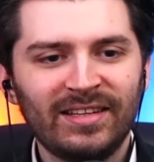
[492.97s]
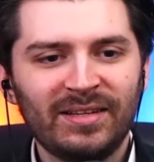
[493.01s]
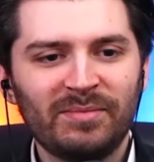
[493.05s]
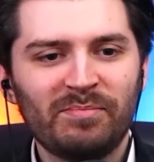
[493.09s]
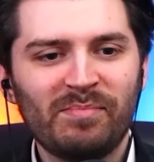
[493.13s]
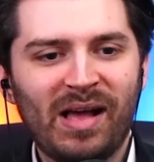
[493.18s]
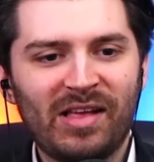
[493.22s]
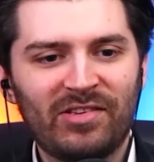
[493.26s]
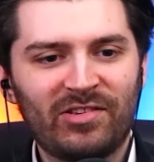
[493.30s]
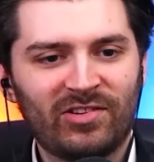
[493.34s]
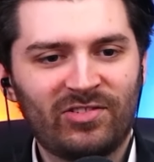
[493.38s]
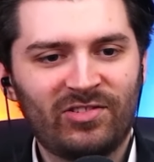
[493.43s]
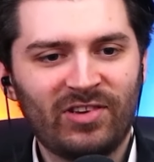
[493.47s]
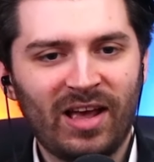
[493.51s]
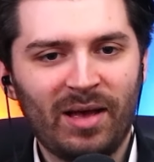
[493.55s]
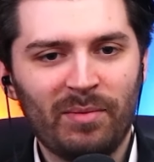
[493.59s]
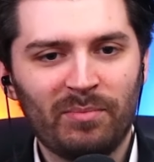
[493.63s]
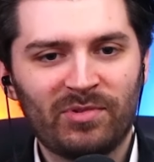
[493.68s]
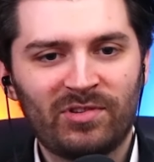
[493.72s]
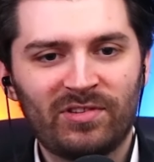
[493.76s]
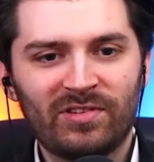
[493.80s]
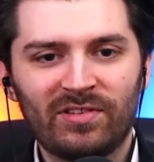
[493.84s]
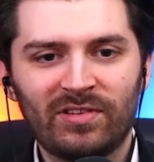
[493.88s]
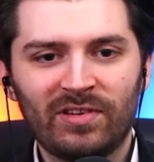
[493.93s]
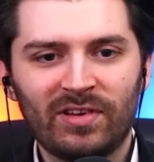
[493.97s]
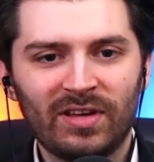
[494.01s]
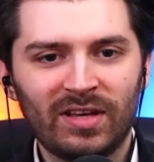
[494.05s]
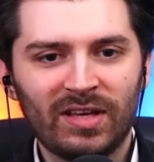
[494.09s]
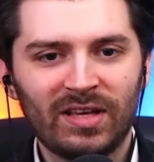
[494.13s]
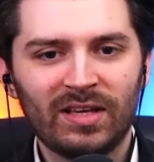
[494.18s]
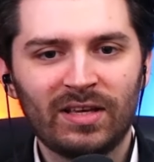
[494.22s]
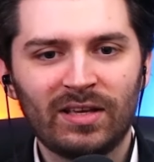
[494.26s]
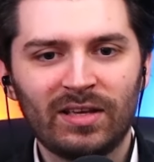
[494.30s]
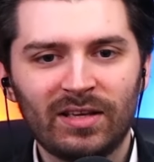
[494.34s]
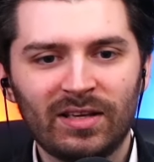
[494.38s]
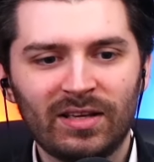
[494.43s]
Magic gems.
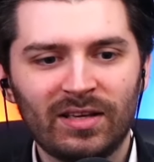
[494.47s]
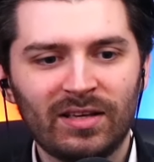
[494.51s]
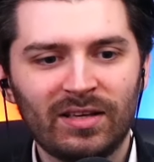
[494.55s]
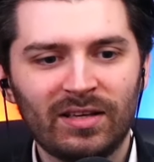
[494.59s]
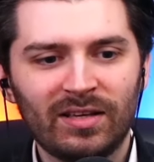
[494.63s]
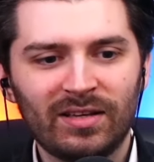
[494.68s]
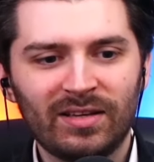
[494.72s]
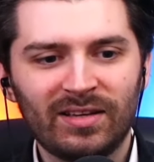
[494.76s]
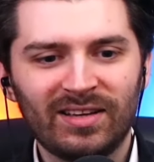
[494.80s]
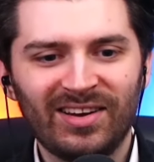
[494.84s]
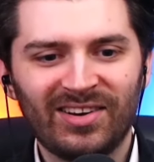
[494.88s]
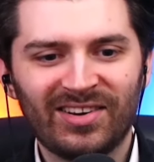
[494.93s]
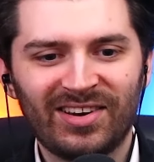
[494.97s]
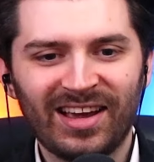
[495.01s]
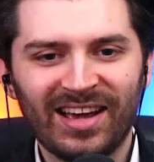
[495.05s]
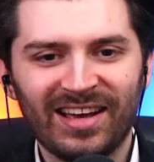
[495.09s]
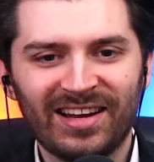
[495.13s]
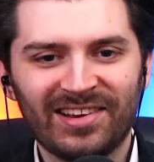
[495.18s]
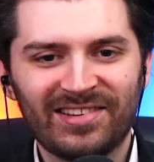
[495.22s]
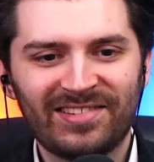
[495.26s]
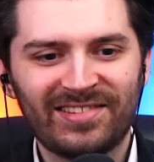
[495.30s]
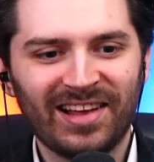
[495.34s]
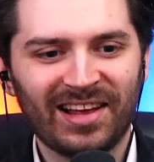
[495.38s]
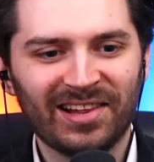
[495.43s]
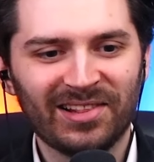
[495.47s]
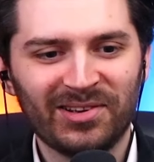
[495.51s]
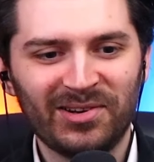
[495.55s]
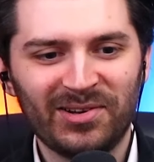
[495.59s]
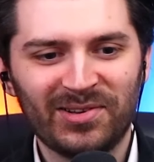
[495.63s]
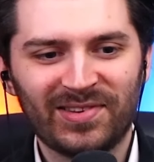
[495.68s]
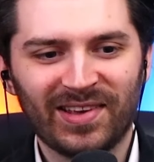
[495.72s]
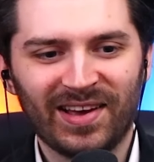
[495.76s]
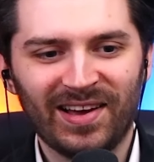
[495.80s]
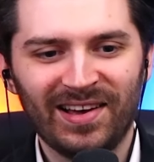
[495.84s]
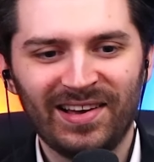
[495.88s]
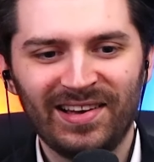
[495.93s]
Okay, this is that
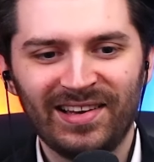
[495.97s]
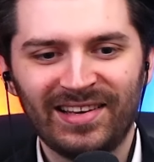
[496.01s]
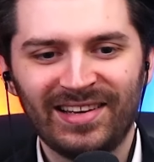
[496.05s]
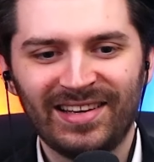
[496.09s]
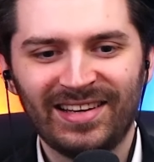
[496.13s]
looter.